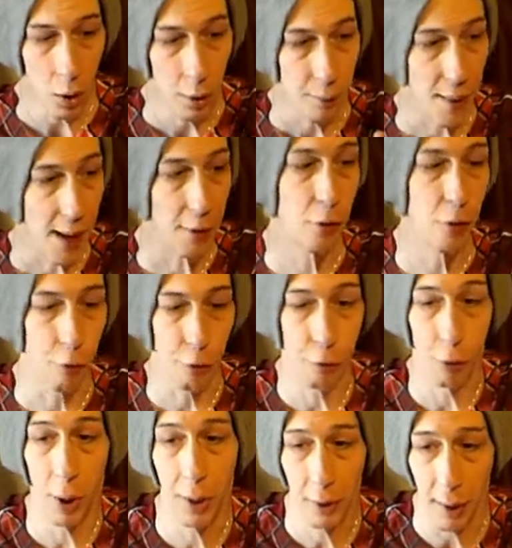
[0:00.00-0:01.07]
That's the
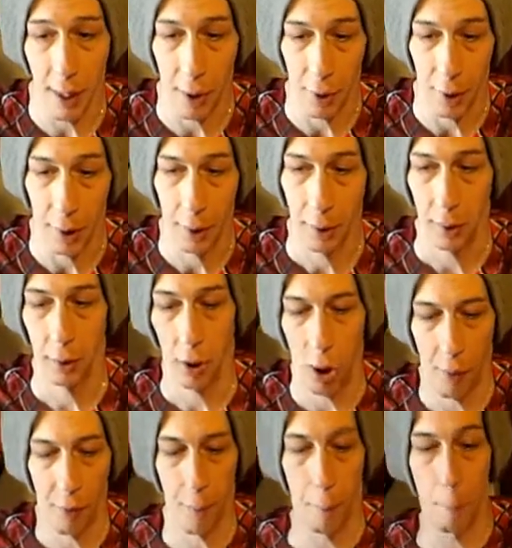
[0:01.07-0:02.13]
front area.
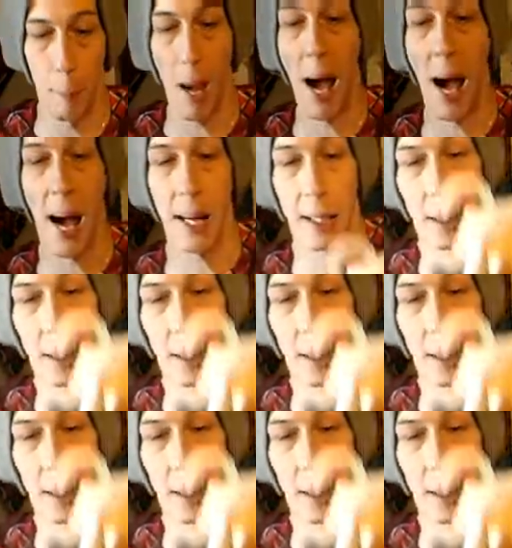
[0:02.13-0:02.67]
On the back,